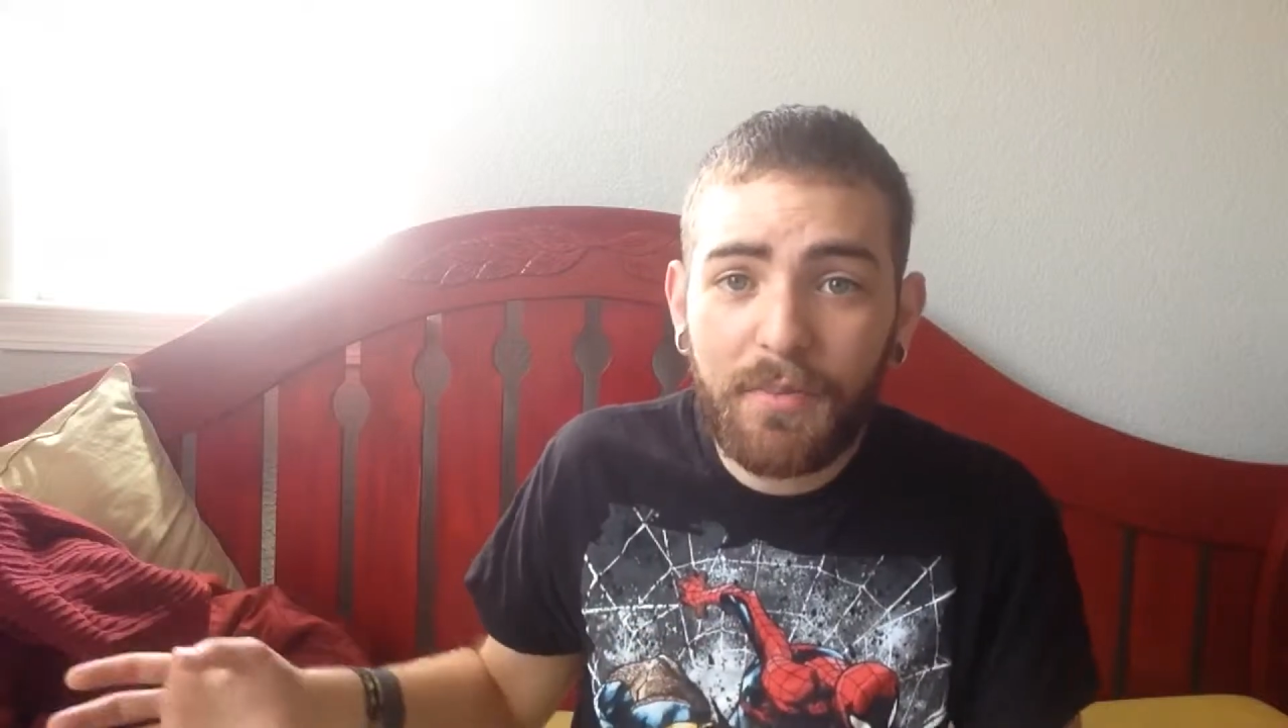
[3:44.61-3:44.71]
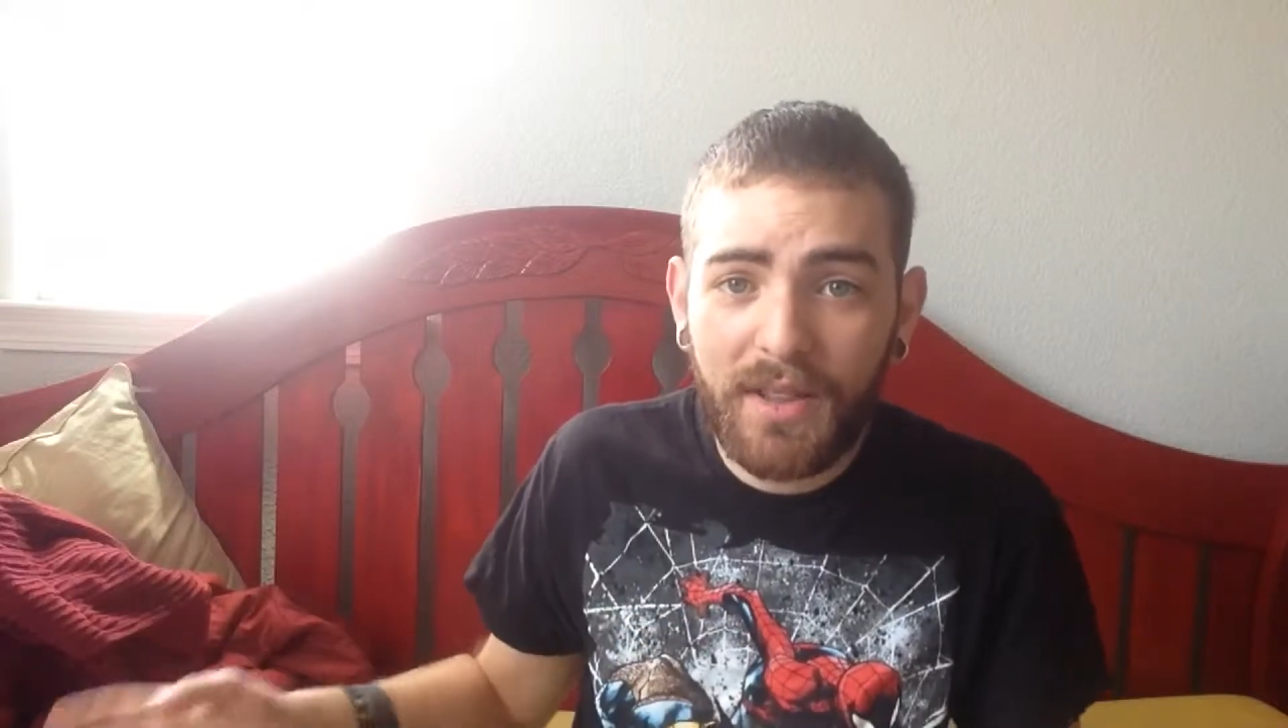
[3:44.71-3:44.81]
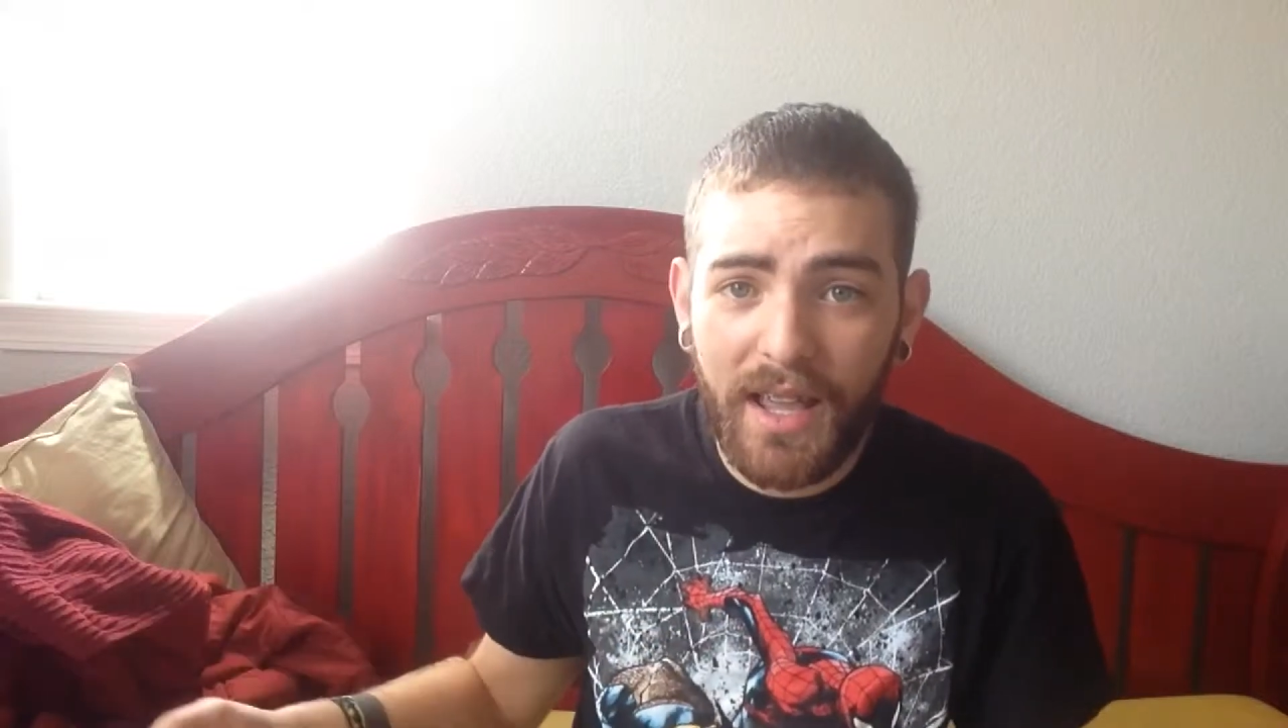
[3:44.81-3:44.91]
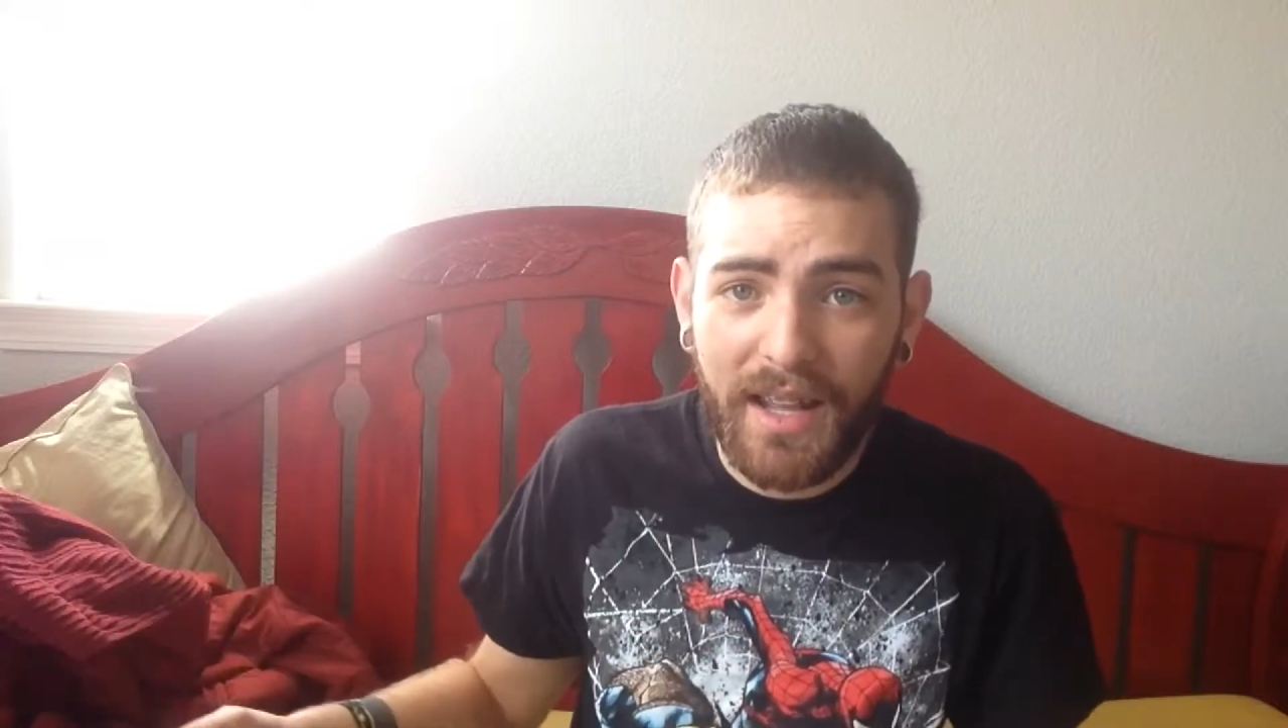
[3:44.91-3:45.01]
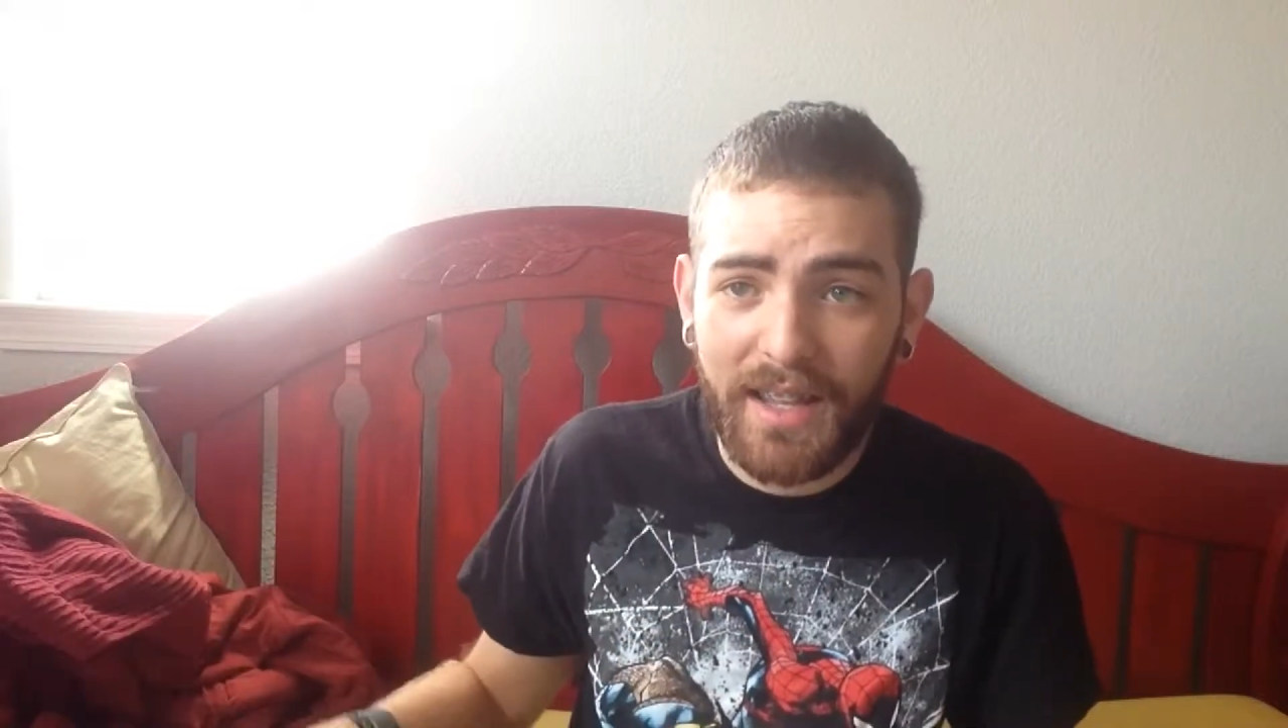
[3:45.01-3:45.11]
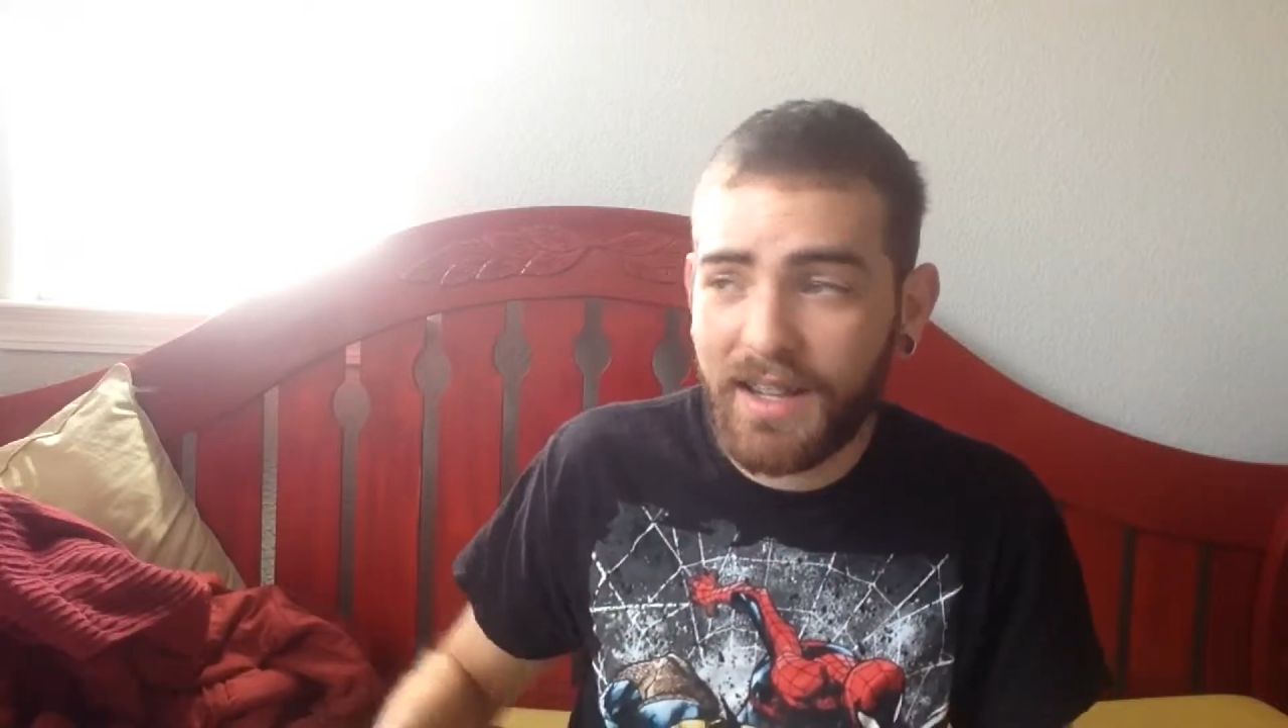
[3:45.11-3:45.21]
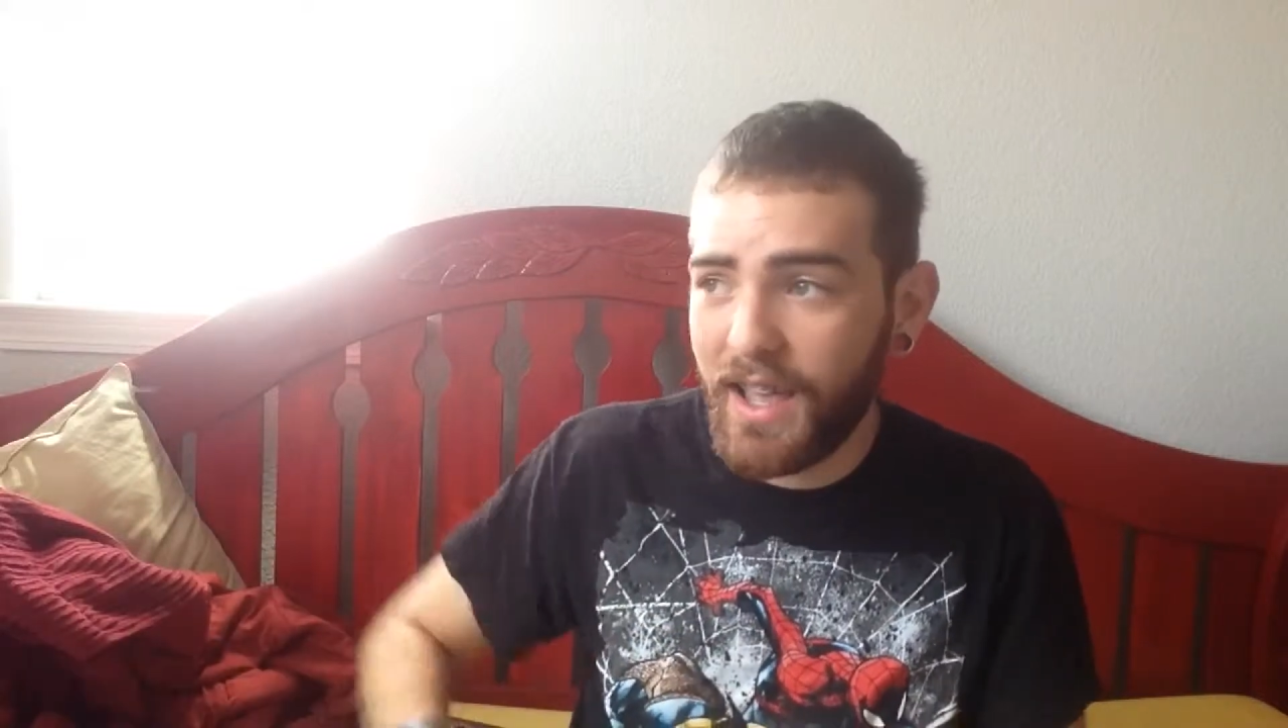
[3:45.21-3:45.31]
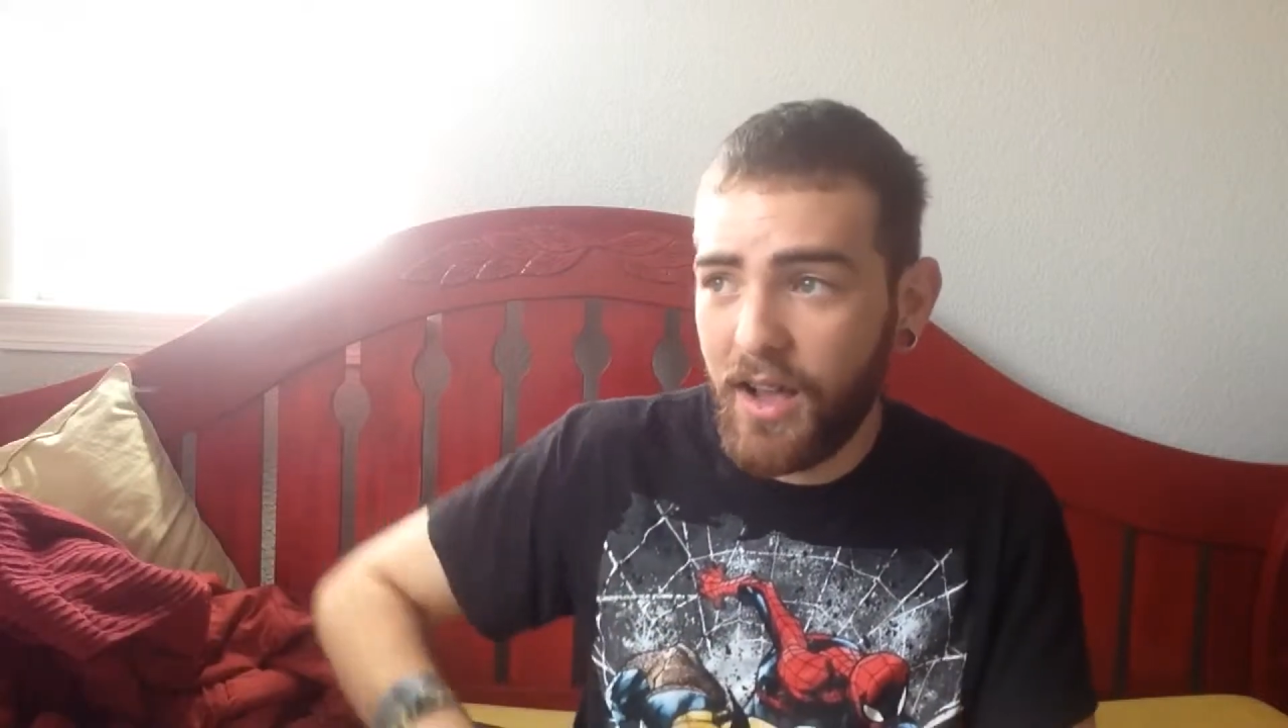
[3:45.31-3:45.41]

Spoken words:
planet